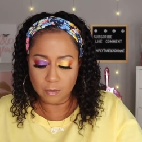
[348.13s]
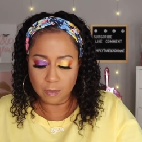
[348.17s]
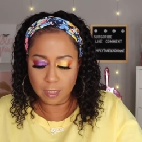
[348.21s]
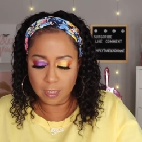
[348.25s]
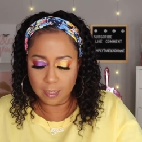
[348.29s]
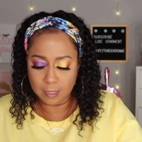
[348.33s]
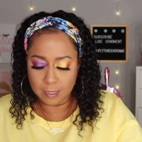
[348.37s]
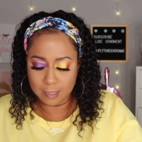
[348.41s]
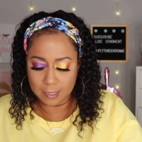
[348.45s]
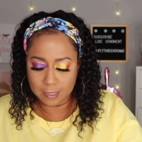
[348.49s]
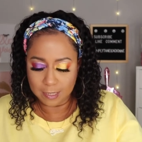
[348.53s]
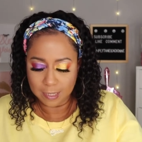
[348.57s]

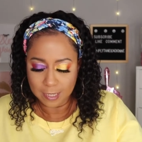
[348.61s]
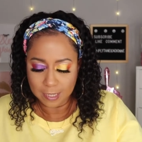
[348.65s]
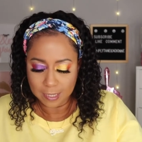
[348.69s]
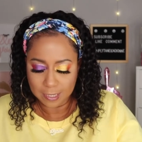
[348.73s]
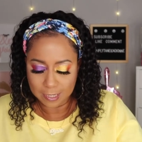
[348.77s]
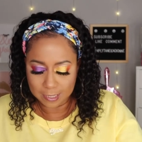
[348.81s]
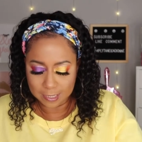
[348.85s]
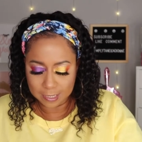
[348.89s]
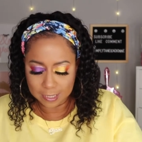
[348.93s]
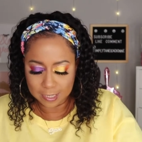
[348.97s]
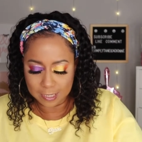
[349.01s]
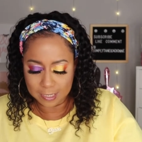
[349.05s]
okay?
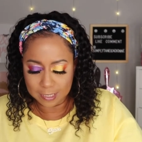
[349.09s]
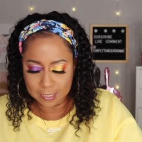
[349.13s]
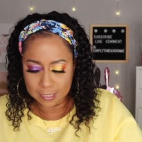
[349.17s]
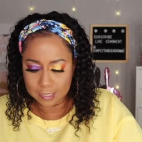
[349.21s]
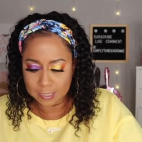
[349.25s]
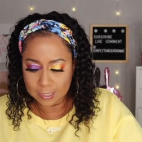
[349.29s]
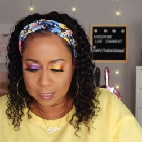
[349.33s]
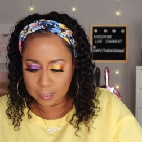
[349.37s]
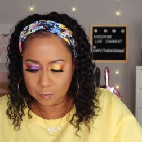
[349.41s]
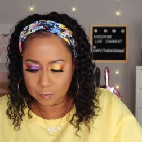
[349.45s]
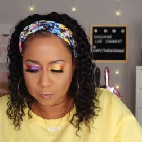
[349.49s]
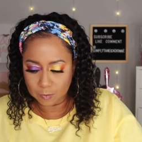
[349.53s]
Again,
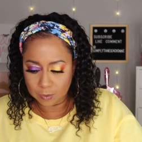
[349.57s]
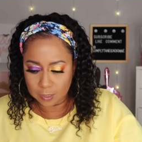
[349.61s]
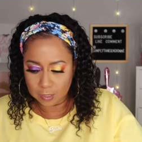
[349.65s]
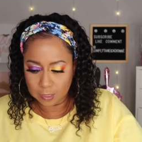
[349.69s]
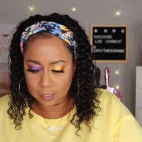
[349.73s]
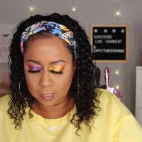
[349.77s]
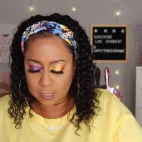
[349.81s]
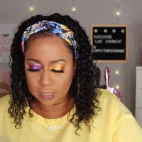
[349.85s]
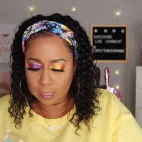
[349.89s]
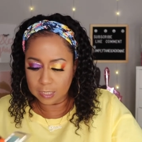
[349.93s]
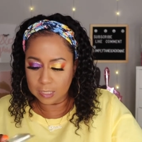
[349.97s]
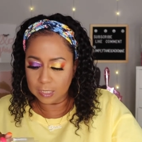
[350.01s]
this
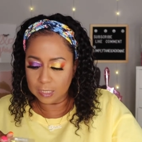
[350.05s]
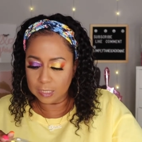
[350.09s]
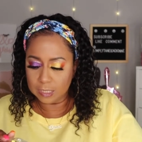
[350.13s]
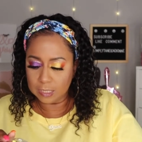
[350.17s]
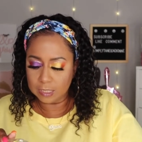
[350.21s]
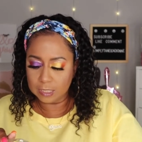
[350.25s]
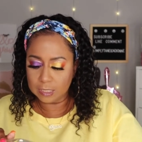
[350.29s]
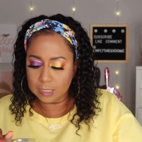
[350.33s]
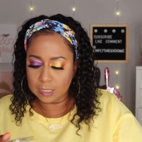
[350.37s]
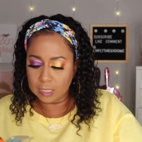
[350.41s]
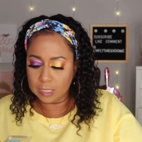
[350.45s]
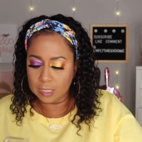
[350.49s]
one
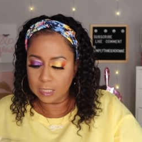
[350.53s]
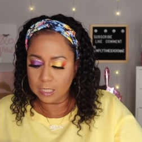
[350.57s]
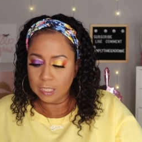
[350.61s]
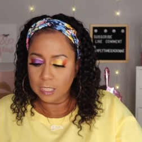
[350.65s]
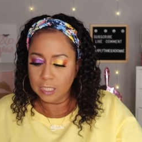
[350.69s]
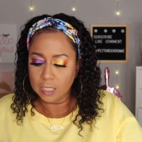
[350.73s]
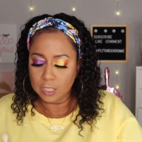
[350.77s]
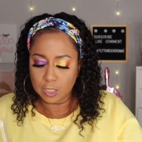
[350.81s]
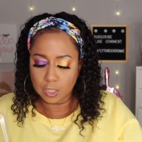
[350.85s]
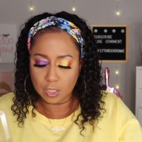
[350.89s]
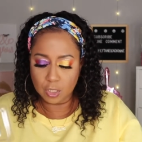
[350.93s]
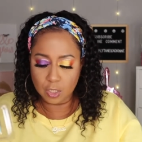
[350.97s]
is
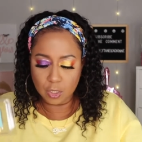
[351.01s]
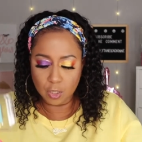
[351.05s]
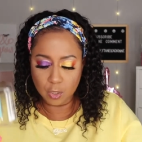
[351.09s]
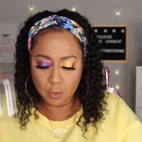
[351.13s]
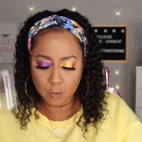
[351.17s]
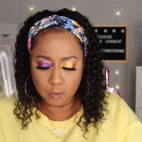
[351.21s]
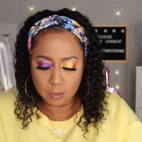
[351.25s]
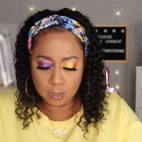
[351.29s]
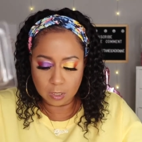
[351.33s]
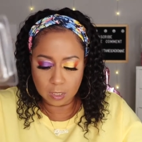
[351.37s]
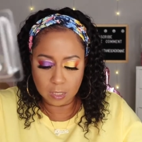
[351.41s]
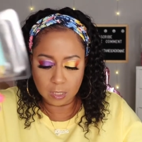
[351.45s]

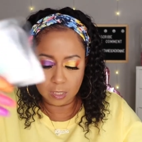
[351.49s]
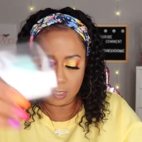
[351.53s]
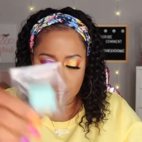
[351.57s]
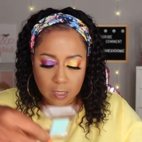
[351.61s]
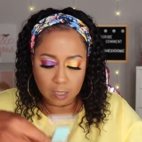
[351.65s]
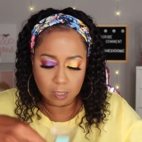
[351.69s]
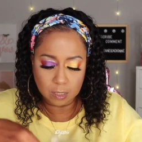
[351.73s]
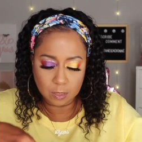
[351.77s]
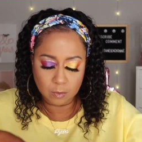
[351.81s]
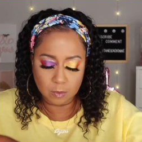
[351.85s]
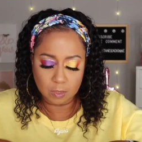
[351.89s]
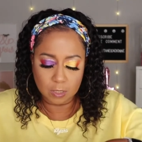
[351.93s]
cute
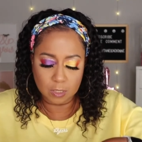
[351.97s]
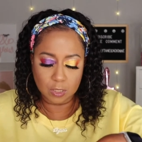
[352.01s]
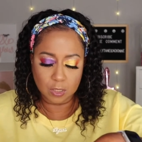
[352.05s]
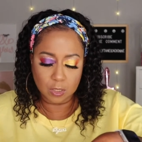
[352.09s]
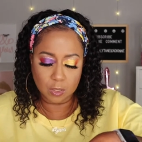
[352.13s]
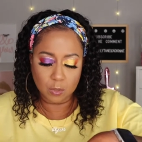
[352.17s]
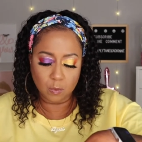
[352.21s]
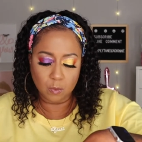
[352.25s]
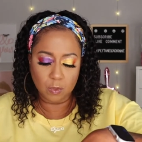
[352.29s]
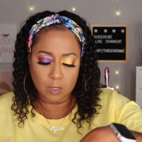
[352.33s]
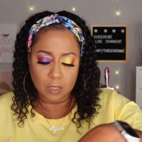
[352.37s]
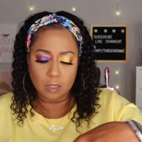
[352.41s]
and this one is
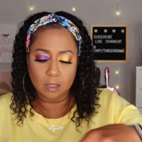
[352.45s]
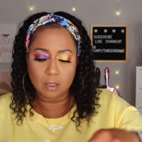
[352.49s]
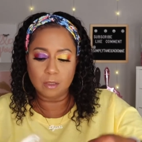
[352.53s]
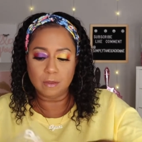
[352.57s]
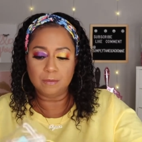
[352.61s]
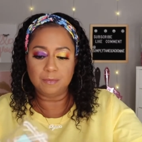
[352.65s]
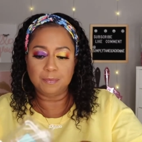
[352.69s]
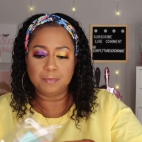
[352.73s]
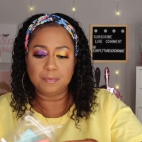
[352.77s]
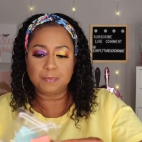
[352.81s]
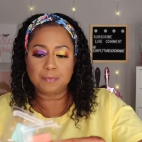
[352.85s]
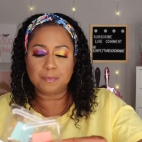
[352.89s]

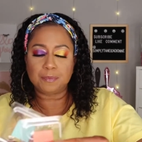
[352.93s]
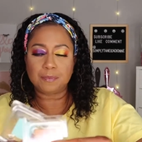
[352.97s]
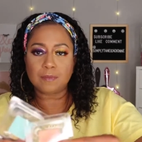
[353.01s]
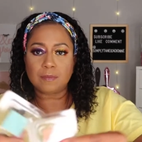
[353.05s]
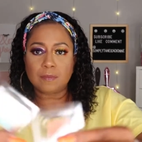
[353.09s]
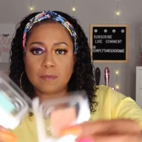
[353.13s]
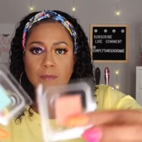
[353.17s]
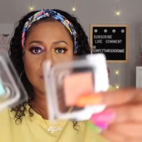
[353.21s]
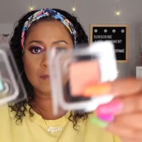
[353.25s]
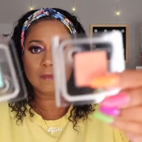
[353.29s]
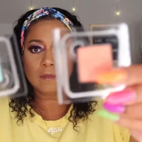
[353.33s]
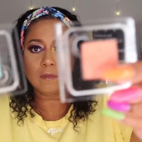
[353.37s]
sweetener.
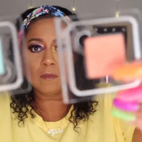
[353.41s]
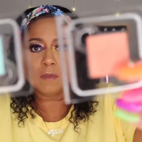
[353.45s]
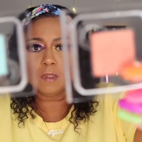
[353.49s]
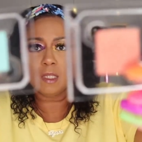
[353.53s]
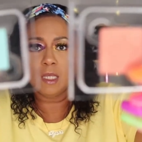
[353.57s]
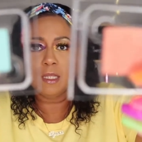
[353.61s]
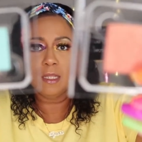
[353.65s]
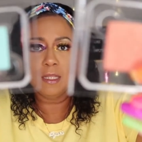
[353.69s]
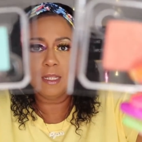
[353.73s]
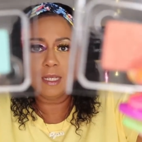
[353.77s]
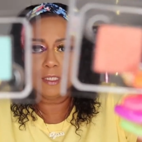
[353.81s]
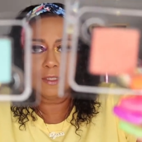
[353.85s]

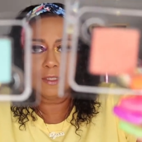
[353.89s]
And